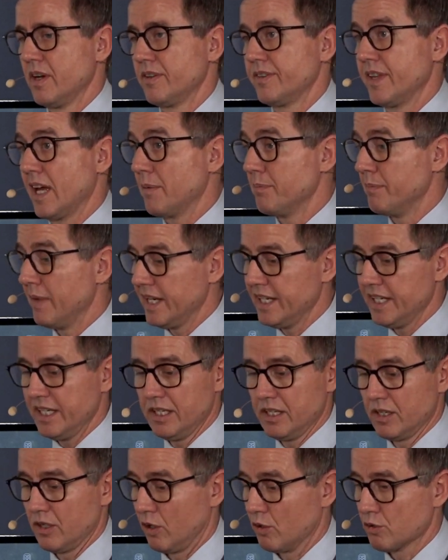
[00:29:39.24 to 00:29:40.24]
there are
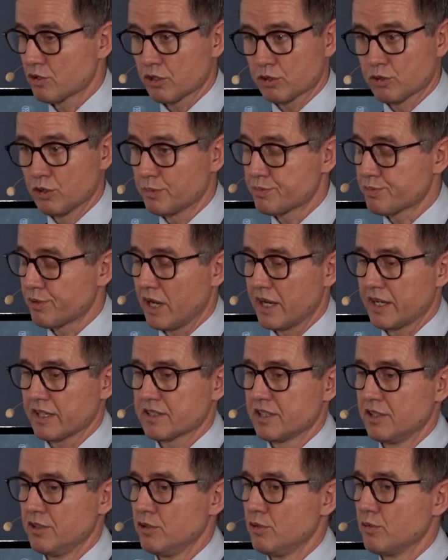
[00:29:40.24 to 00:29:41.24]
many also good
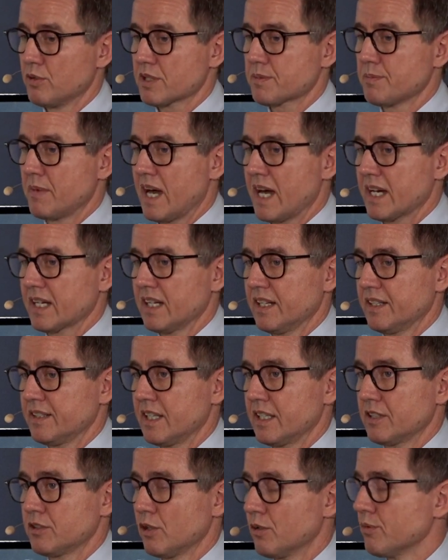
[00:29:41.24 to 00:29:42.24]
products in the US market
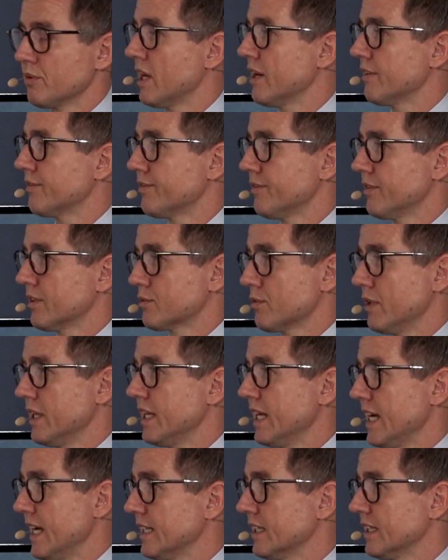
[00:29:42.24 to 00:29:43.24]
that don't have a great
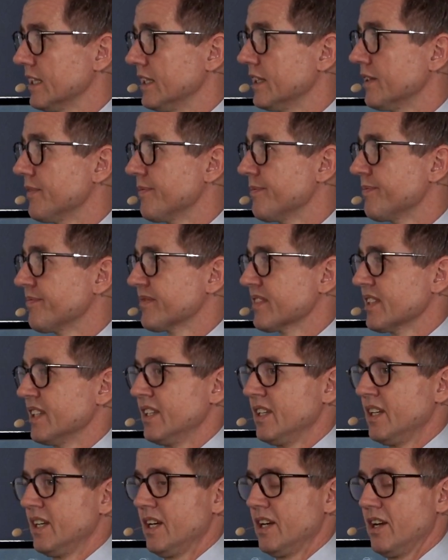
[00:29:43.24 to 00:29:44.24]
handling.
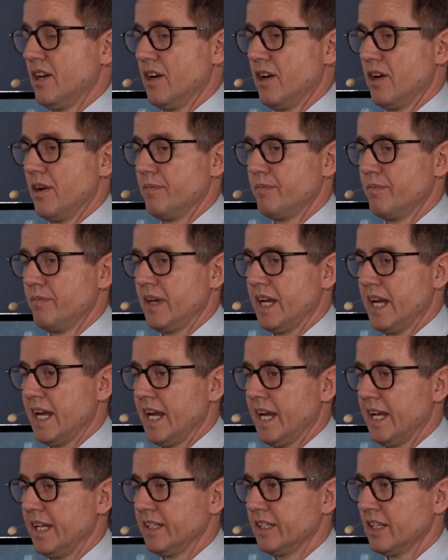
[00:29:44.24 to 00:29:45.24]

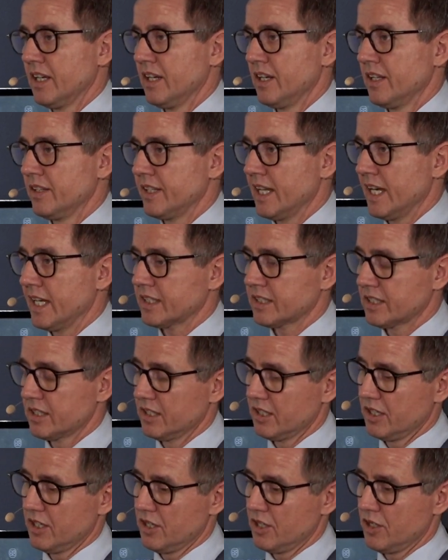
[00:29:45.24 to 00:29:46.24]
And that
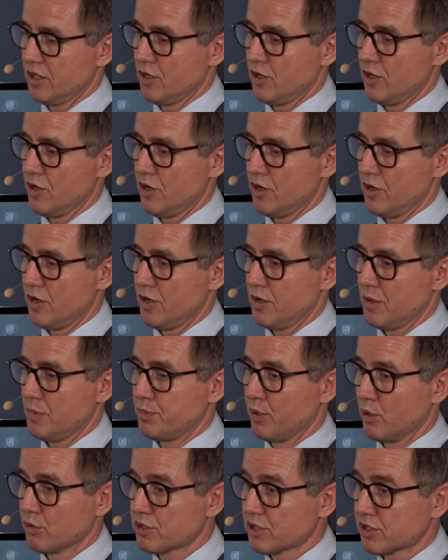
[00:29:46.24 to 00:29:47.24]

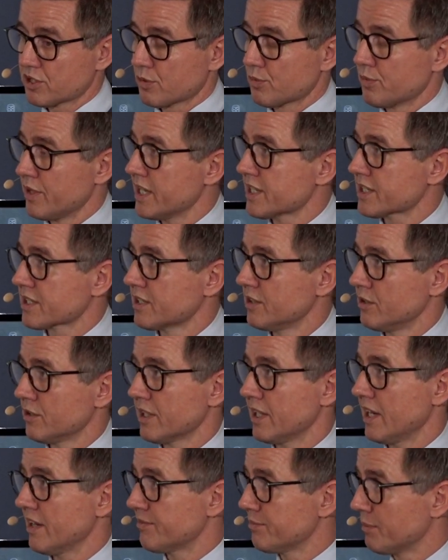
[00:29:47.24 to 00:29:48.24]
poses a risk. You
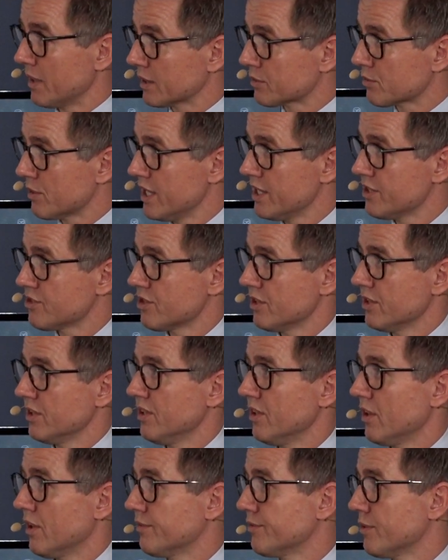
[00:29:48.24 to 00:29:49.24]
can have
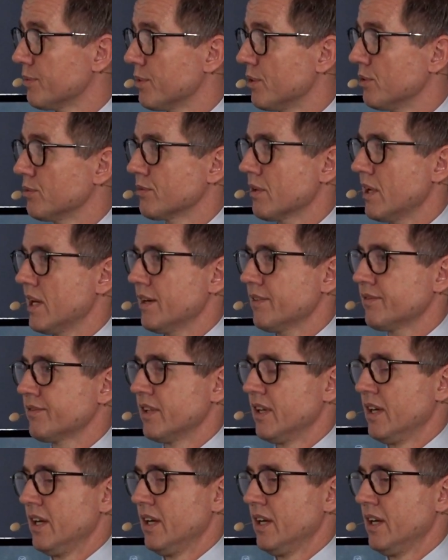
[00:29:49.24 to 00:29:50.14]
migration of the bone graft,